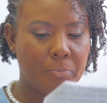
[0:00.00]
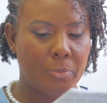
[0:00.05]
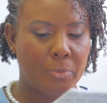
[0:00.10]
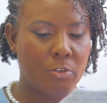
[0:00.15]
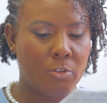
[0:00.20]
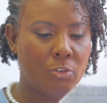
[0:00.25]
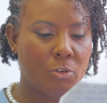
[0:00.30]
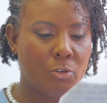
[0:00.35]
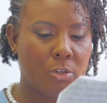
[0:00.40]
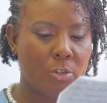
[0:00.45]

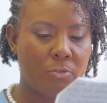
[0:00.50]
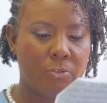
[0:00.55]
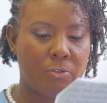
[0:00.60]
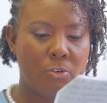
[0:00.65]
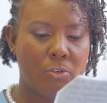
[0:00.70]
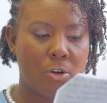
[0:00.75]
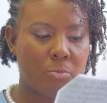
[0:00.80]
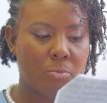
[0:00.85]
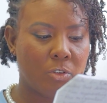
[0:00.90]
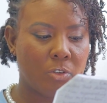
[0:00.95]
So it
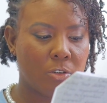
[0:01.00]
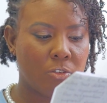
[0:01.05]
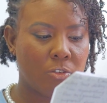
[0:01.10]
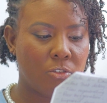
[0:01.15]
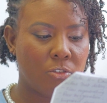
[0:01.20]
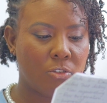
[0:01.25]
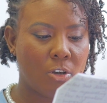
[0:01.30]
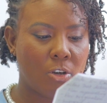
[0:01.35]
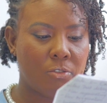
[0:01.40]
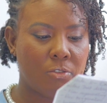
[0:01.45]
forms a
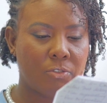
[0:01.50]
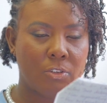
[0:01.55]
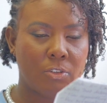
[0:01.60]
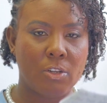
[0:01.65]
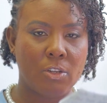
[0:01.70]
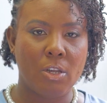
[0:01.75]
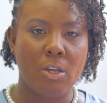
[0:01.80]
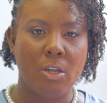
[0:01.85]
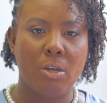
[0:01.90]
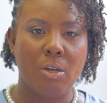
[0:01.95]
soft
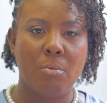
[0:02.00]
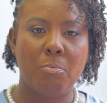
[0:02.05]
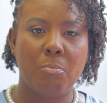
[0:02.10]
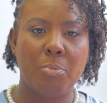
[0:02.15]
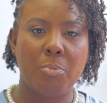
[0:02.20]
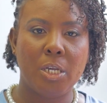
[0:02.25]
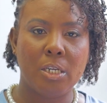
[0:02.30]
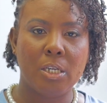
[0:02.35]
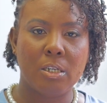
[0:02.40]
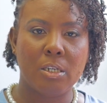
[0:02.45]

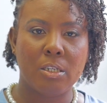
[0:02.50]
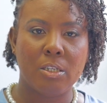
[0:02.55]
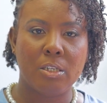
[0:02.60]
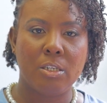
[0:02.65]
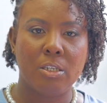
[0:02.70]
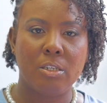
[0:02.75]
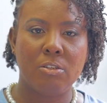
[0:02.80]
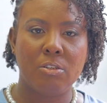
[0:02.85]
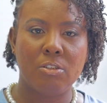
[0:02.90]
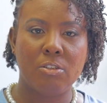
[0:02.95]
pink
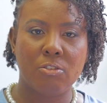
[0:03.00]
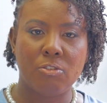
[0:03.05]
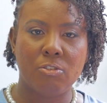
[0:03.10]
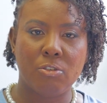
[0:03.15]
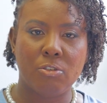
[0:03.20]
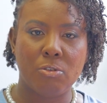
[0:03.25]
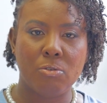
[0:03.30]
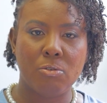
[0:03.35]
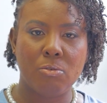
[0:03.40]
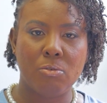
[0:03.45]

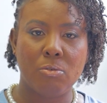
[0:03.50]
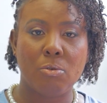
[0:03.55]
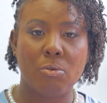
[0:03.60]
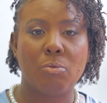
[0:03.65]
tissue,